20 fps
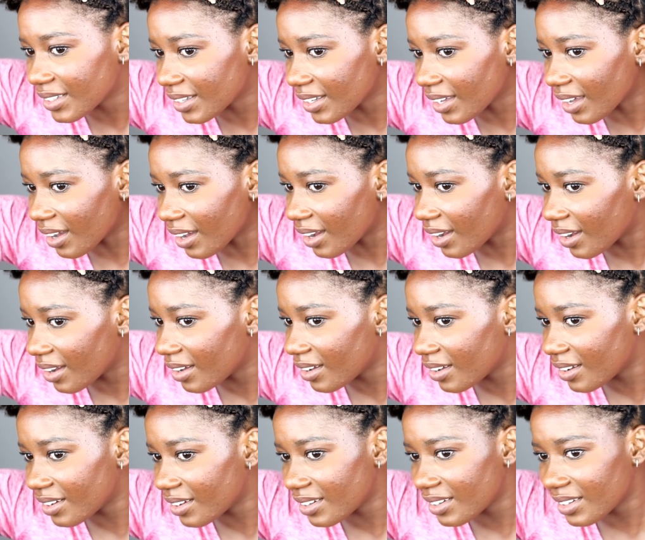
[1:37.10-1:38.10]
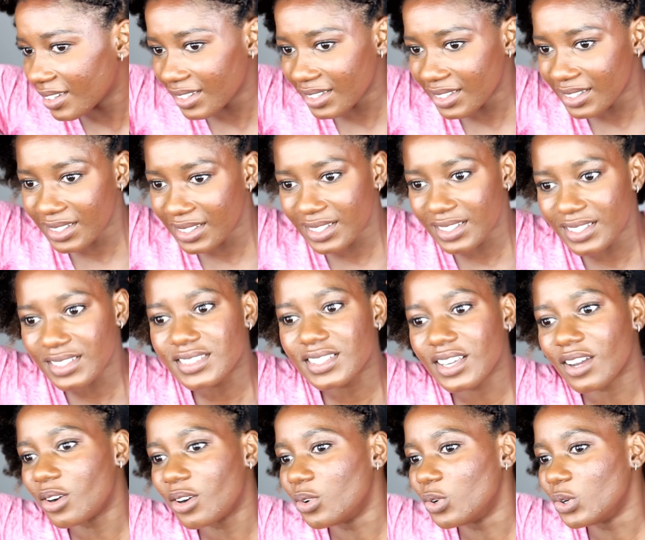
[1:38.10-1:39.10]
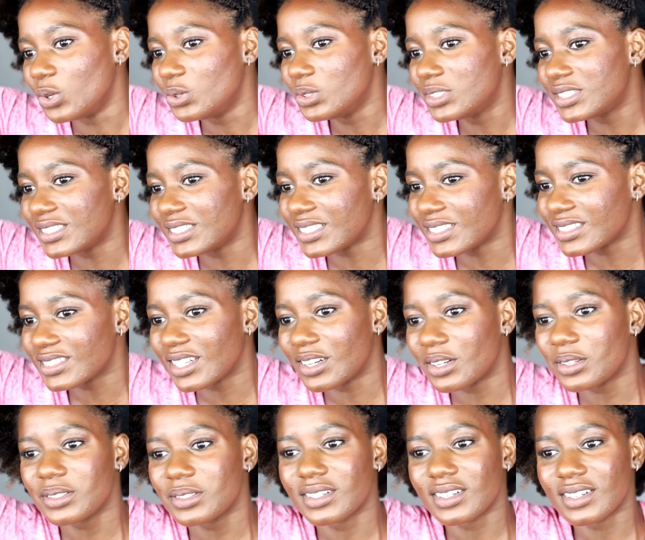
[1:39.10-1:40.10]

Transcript: Yeah. See how loose it is now?